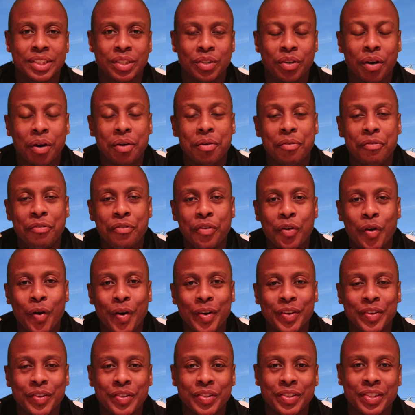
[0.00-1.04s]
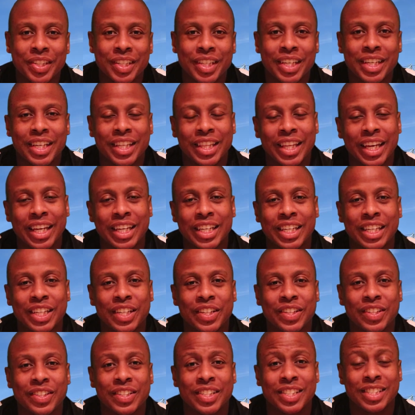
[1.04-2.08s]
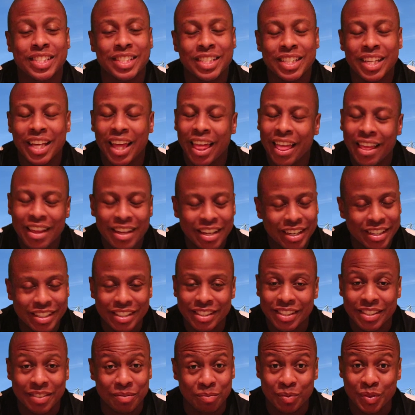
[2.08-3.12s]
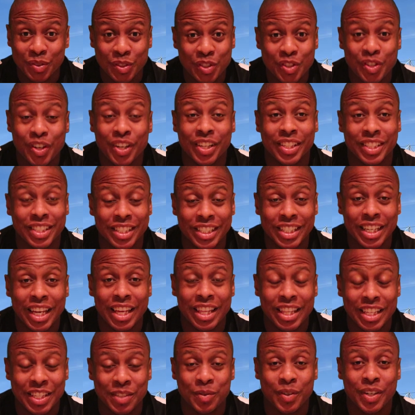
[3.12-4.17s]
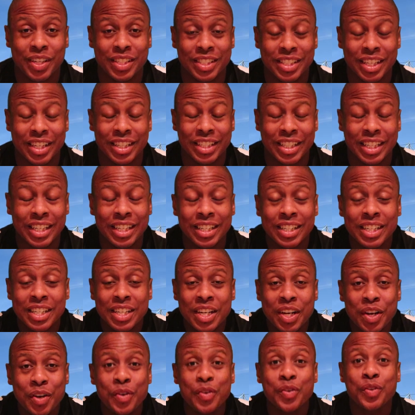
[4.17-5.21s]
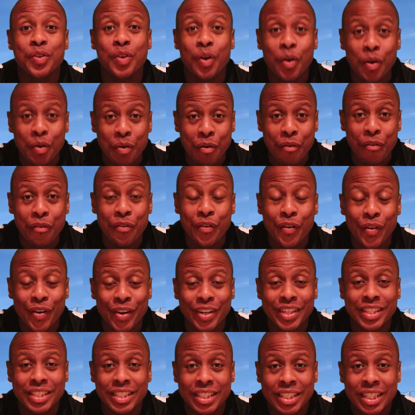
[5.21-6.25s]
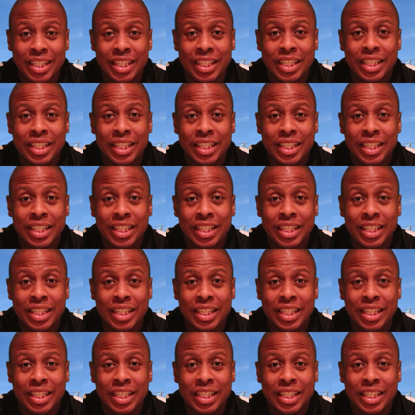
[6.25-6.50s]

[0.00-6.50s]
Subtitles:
Nottingham Forest, they did this. I'm struggling to get these words out now. Nottingham Forest